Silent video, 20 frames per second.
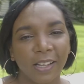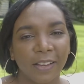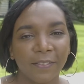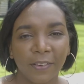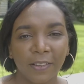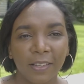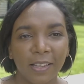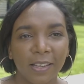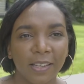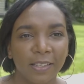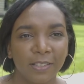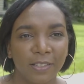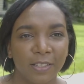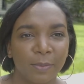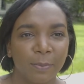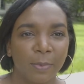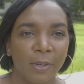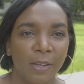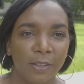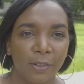I feel like it's
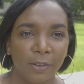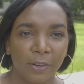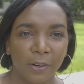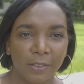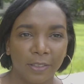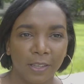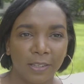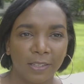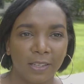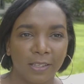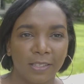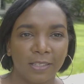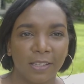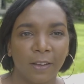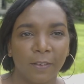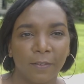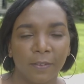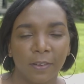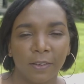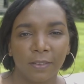just being your authentic
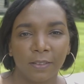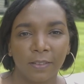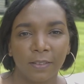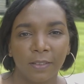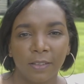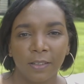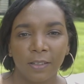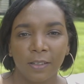self and